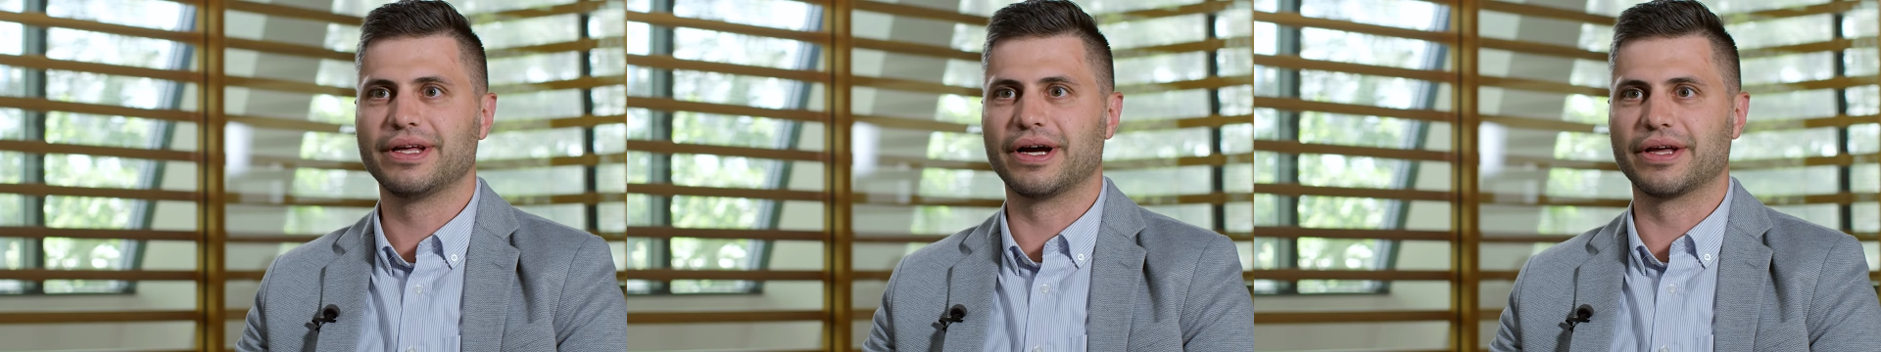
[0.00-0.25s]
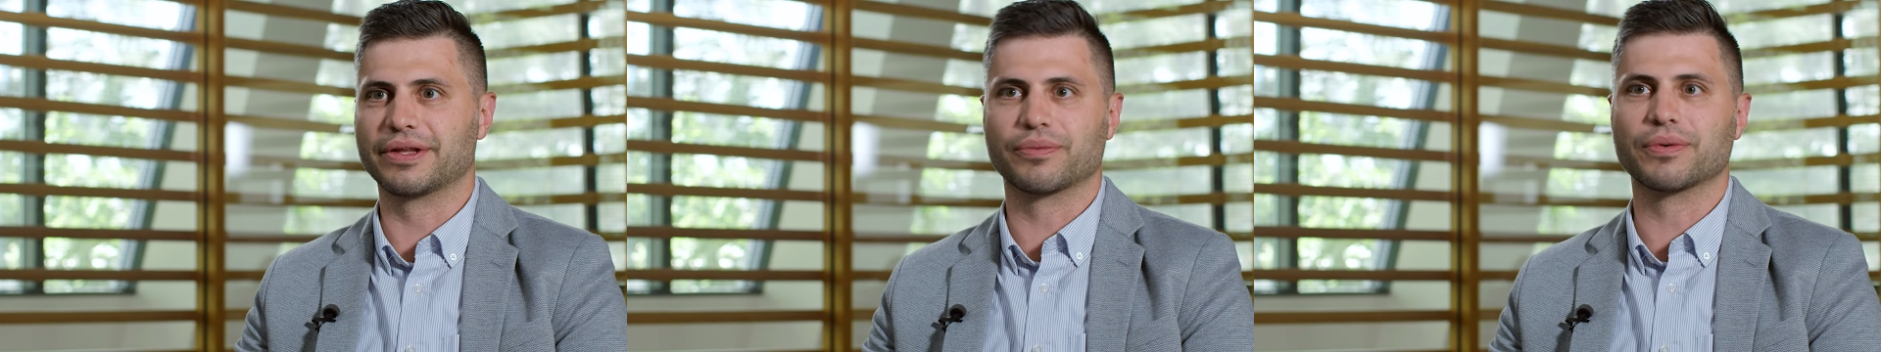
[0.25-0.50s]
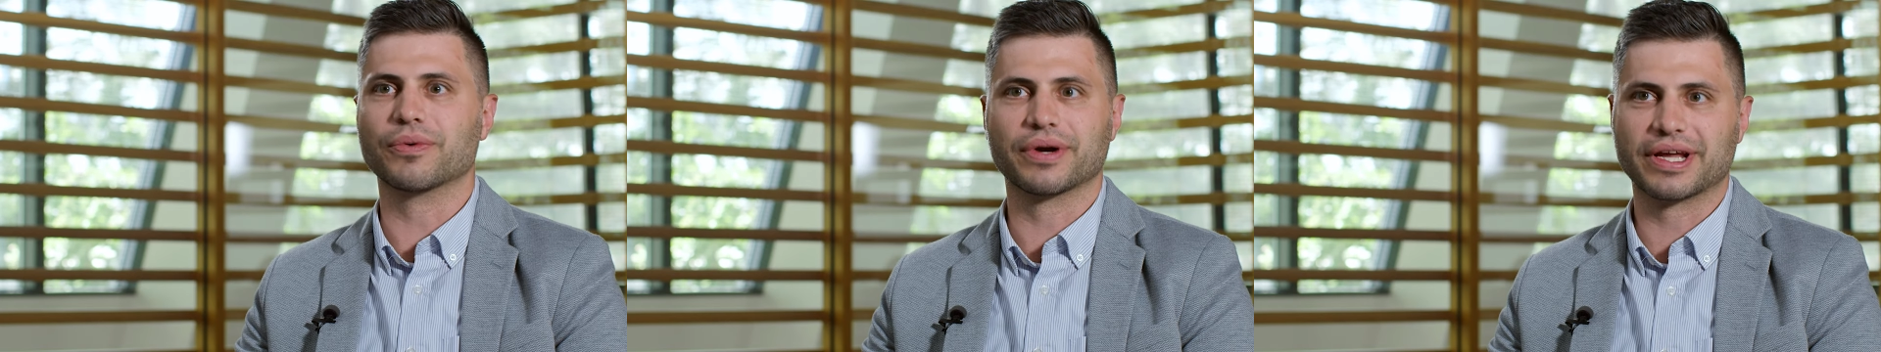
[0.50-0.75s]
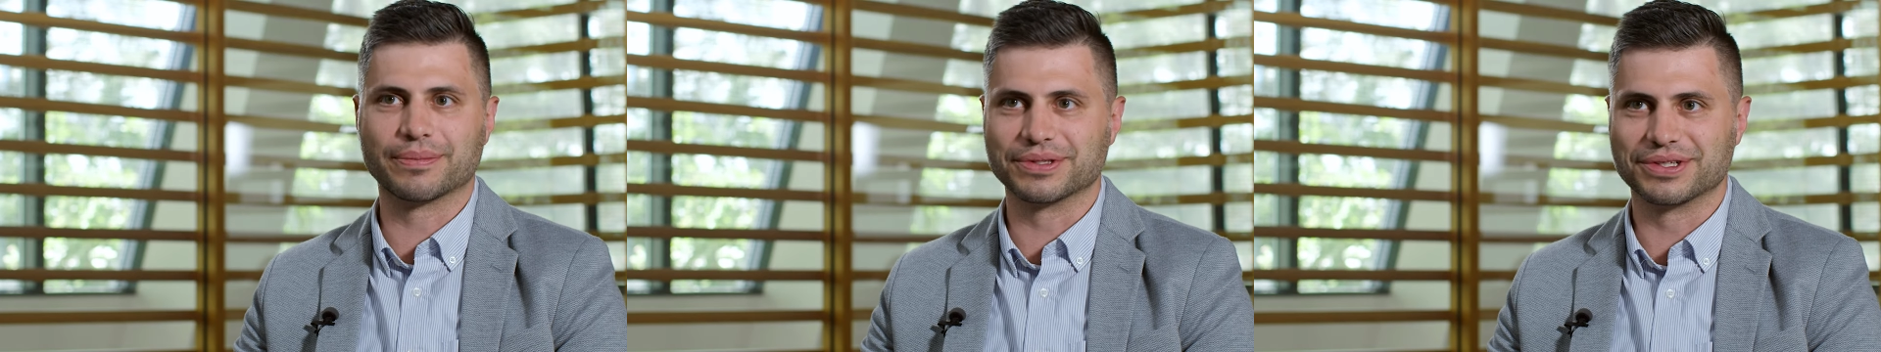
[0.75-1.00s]
uh, that we
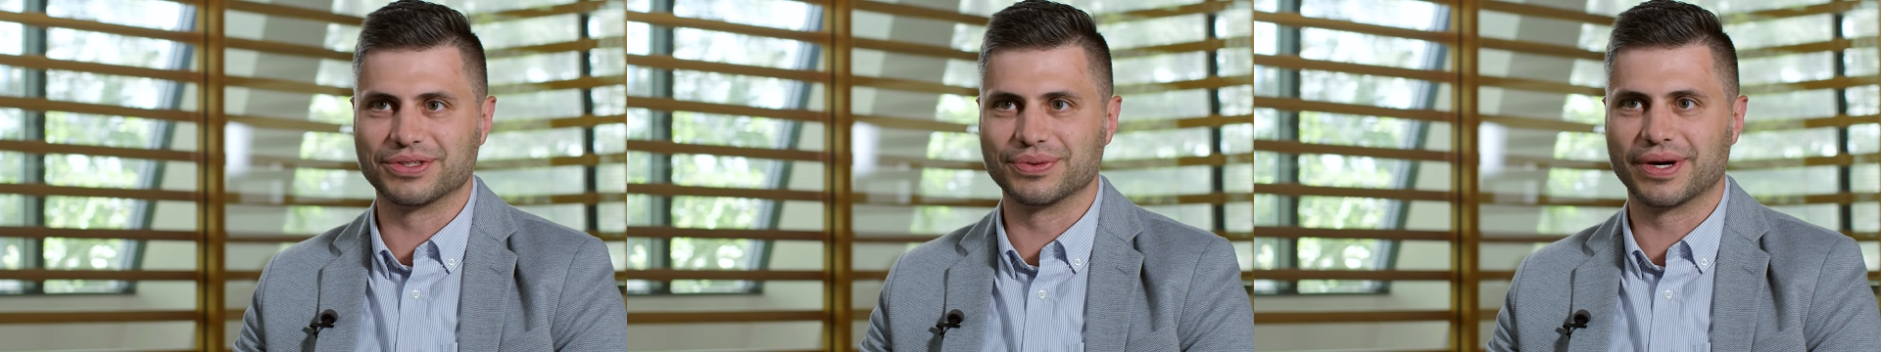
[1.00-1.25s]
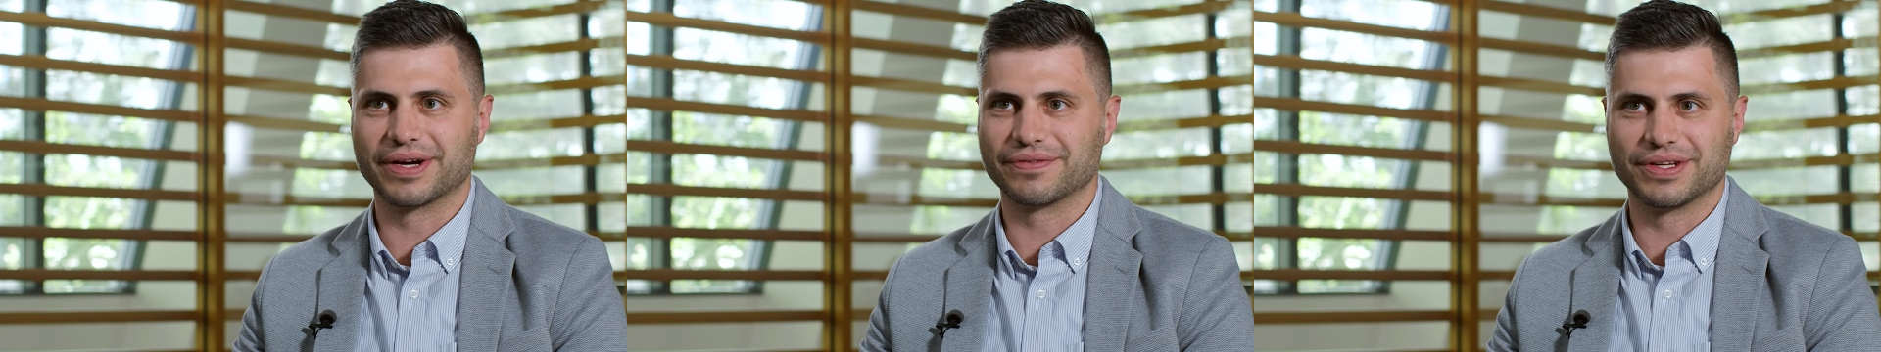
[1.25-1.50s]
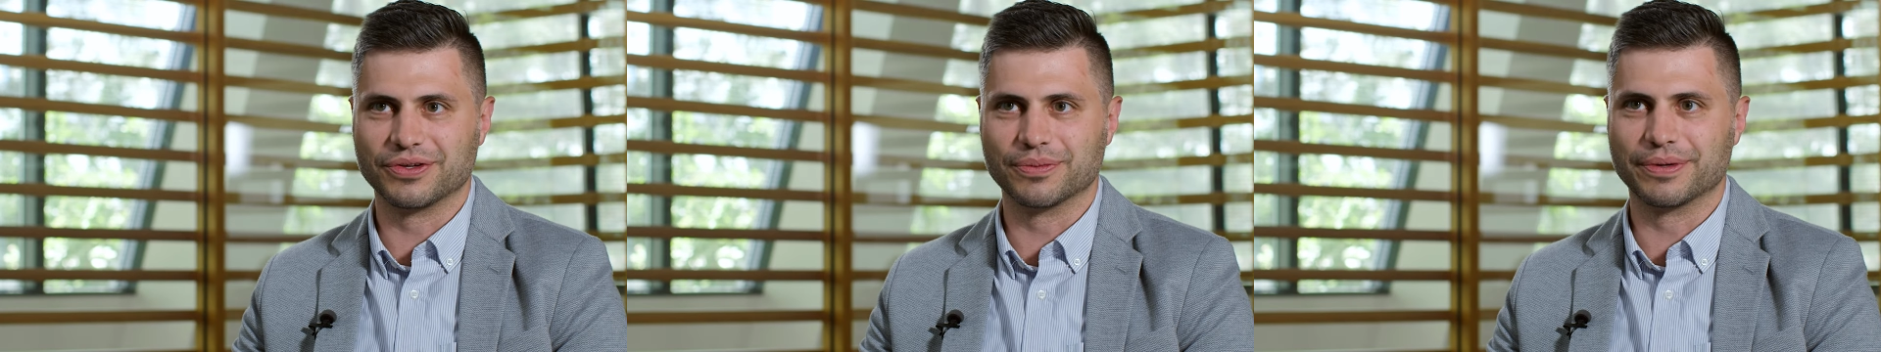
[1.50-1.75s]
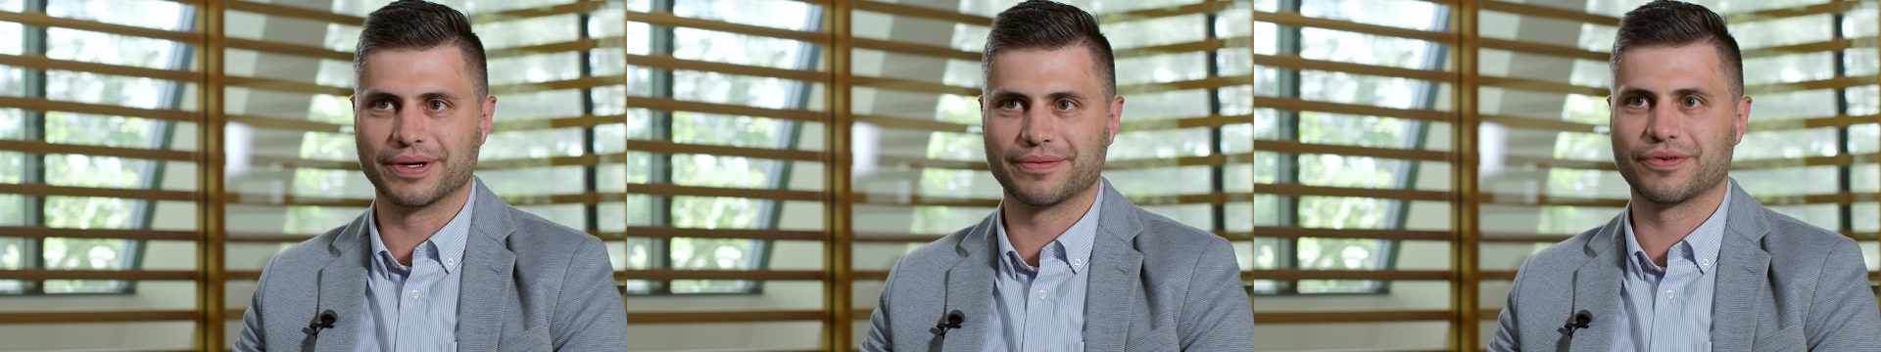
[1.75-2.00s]
weren't able to do out of
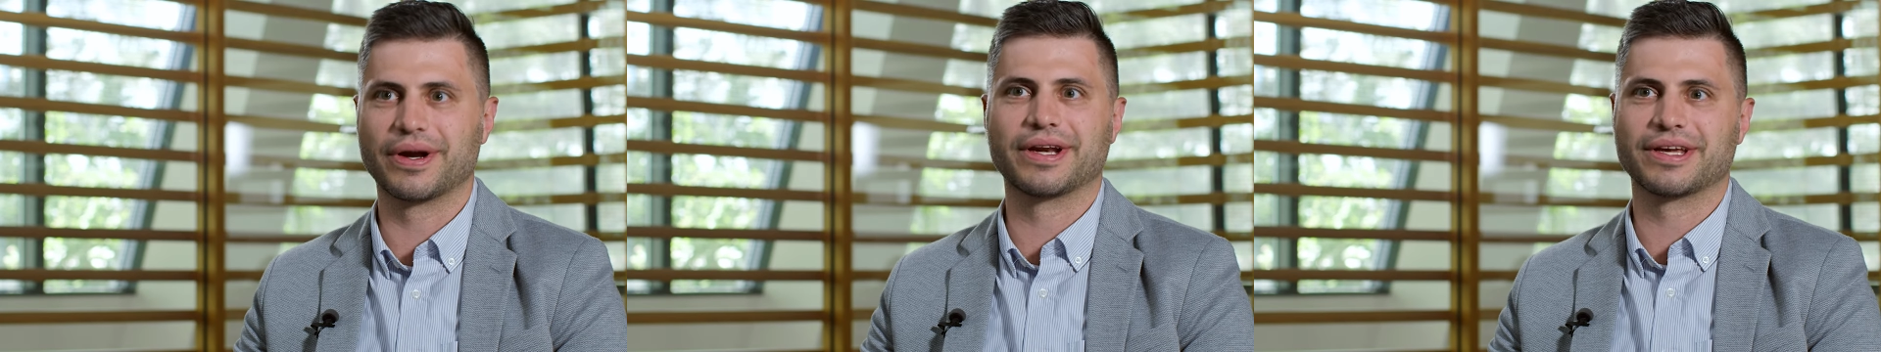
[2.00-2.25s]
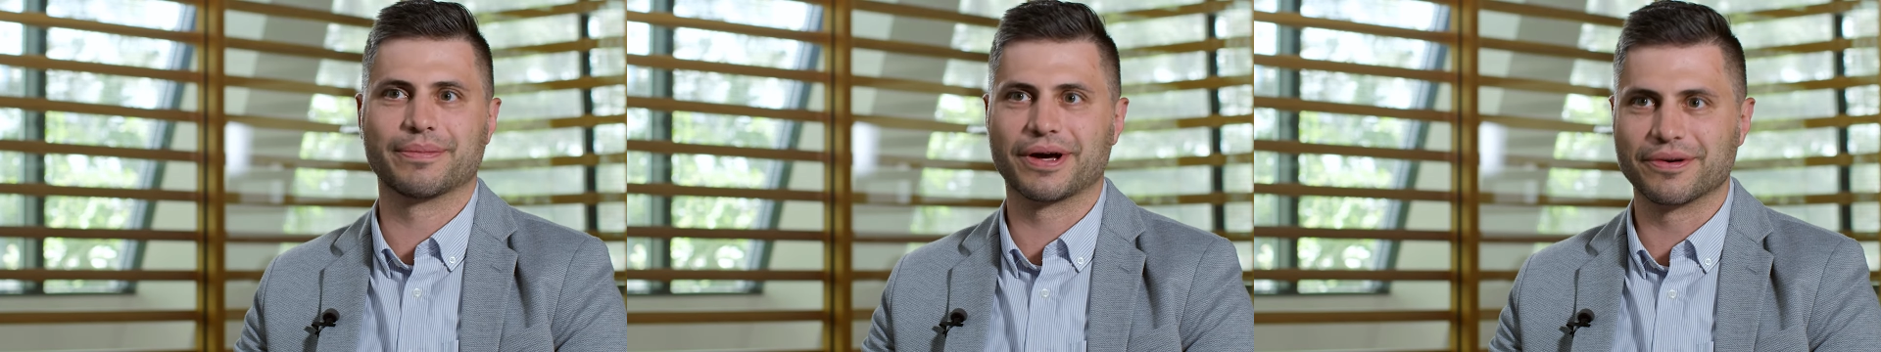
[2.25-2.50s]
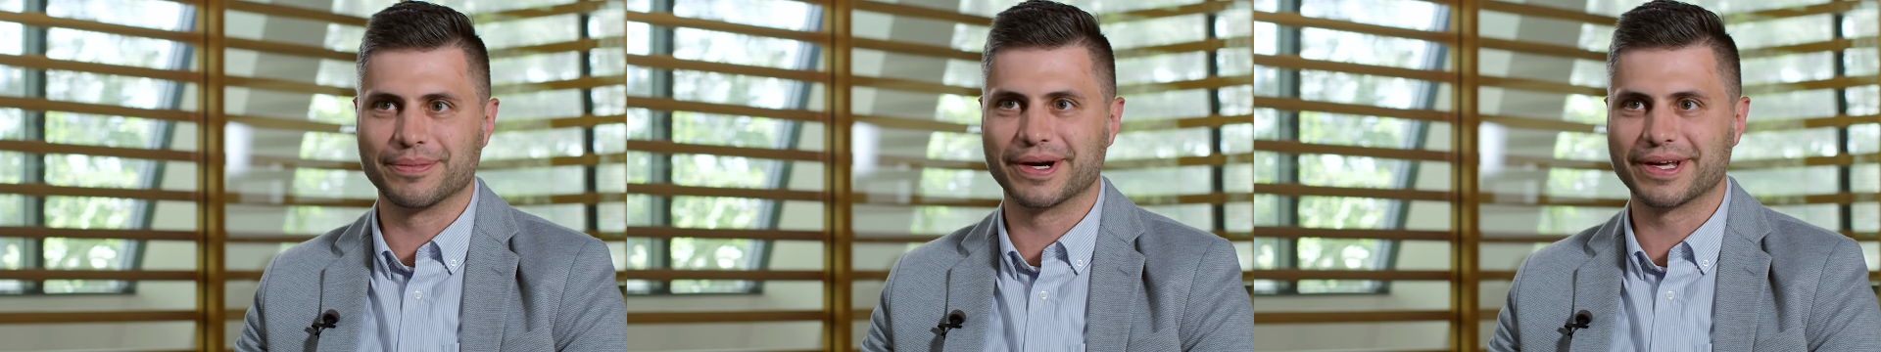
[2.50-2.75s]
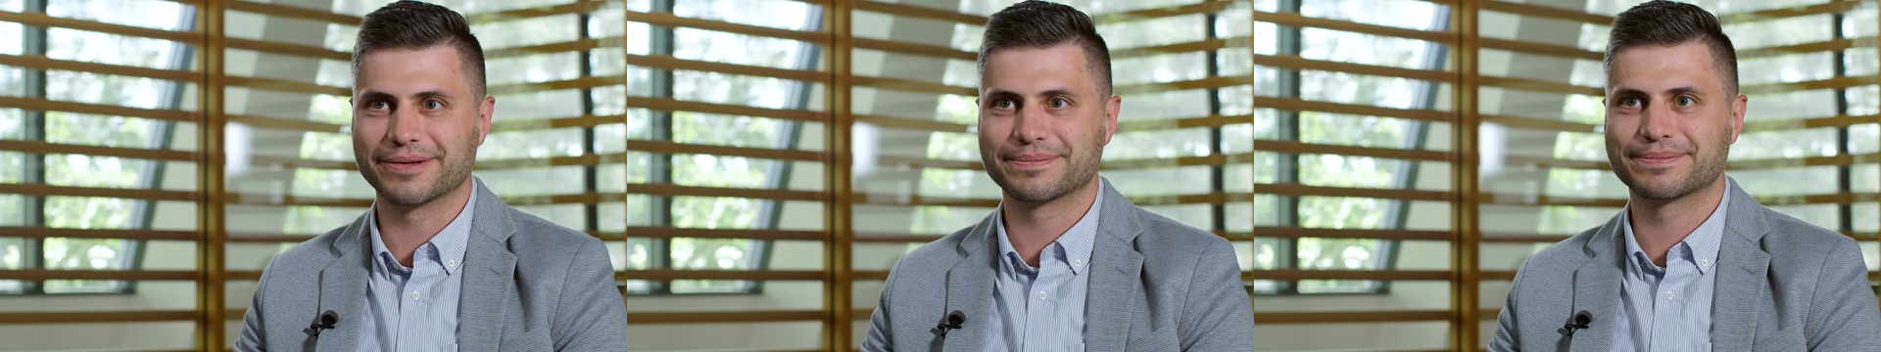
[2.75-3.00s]
Dinuba for any amount of money.